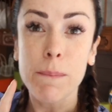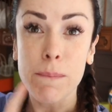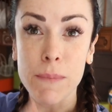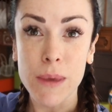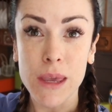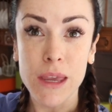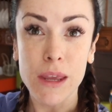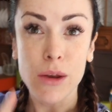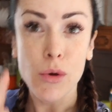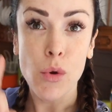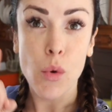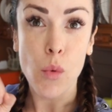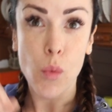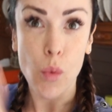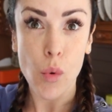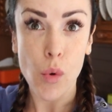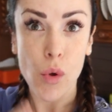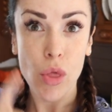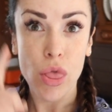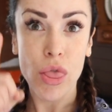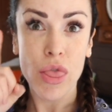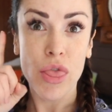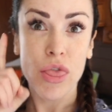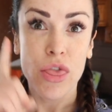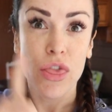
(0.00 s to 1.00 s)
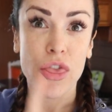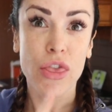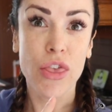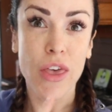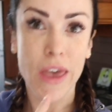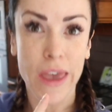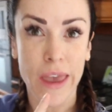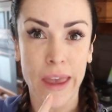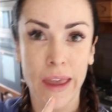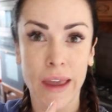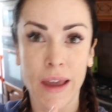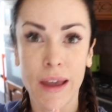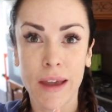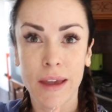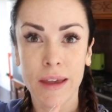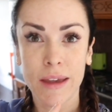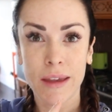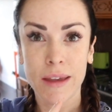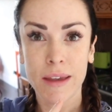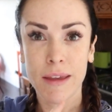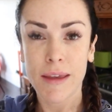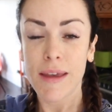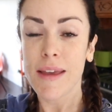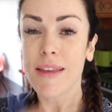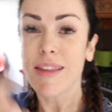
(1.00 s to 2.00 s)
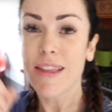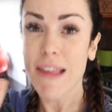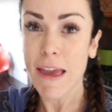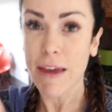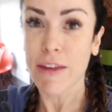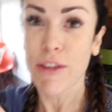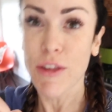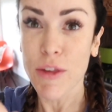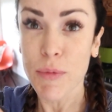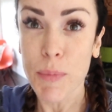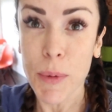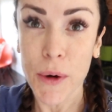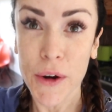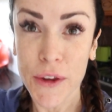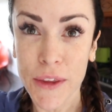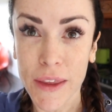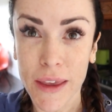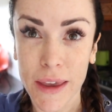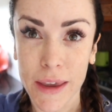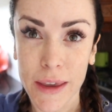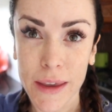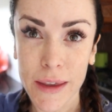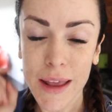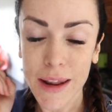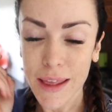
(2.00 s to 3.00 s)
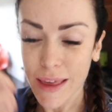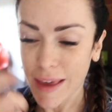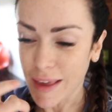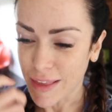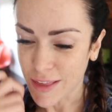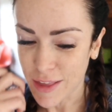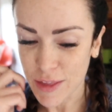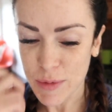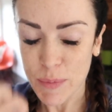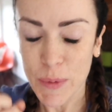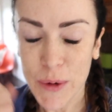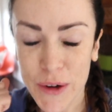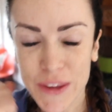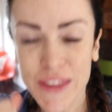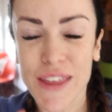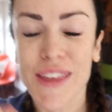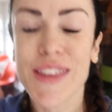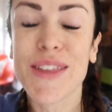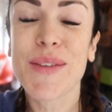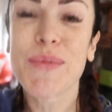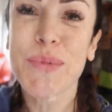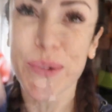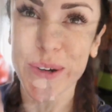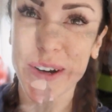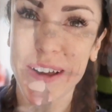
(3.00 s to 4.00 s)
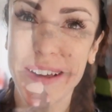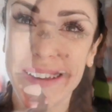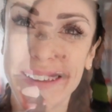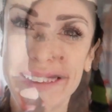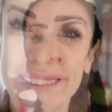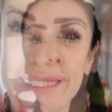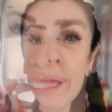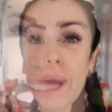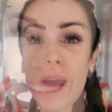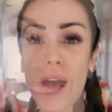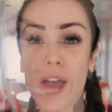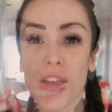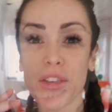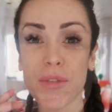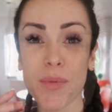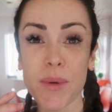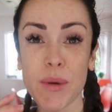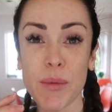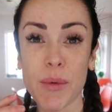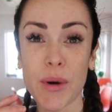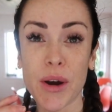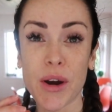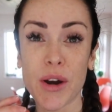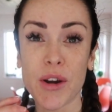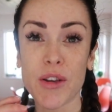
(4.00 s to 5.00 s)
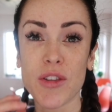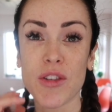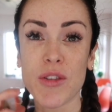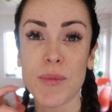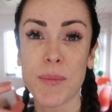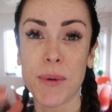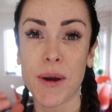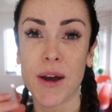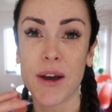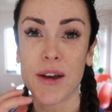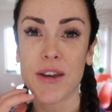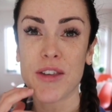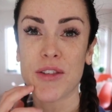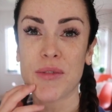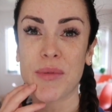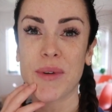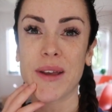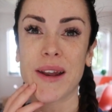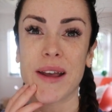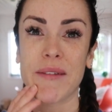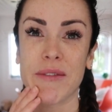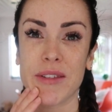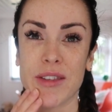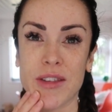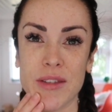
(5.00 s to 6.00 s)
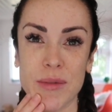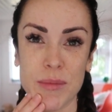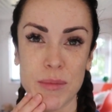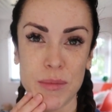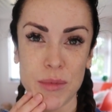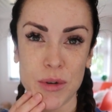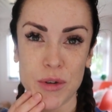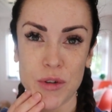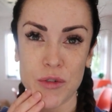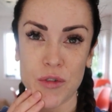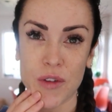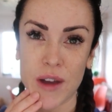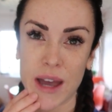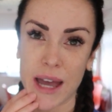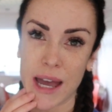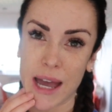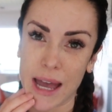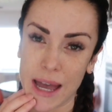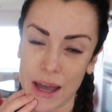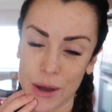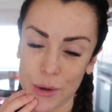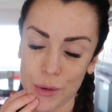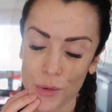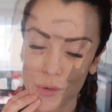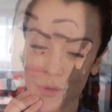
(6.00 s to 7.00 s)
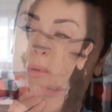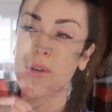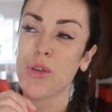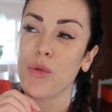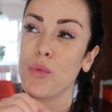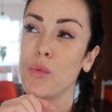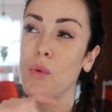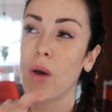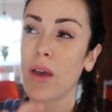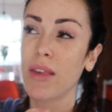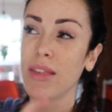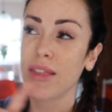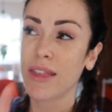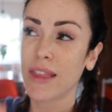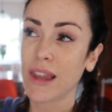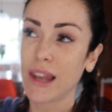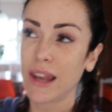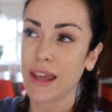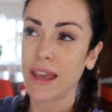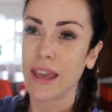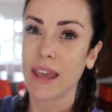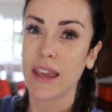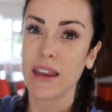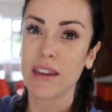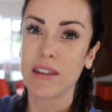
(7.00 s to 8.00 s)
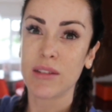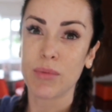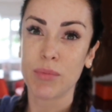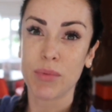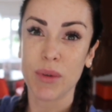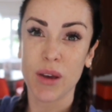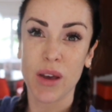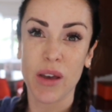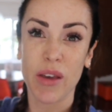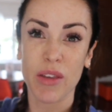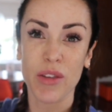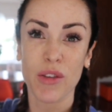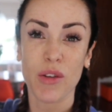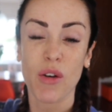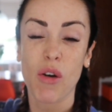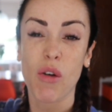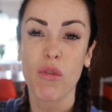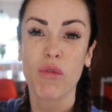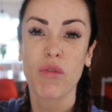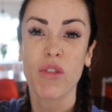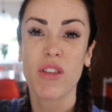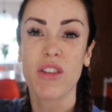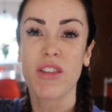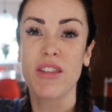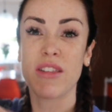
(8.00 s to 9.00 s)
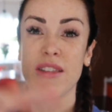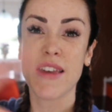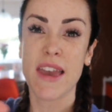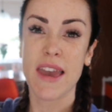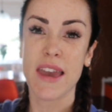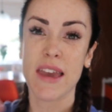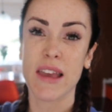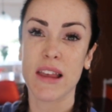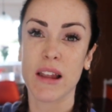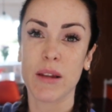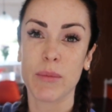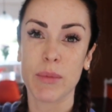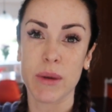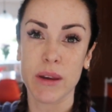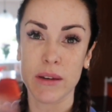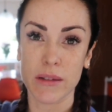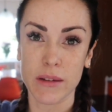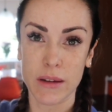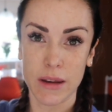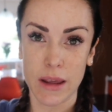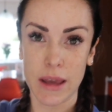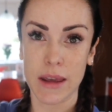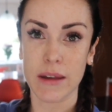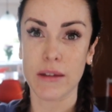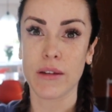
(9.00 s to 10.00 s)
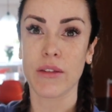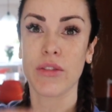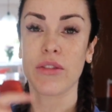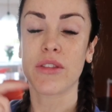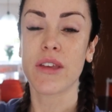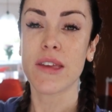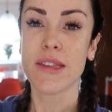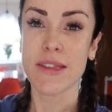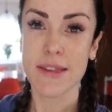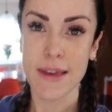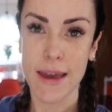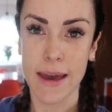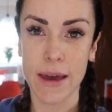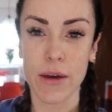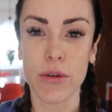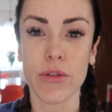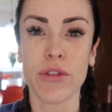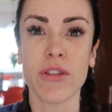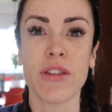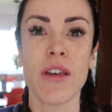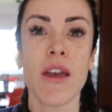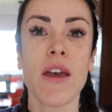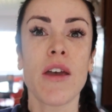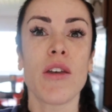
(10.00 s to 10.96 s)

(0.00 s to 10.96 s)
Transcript: mean one thing it's Lex's birthday and I get his birthday surprise. Because we were surprised with having to move house, which was delayed because of the sale being delayed on this house,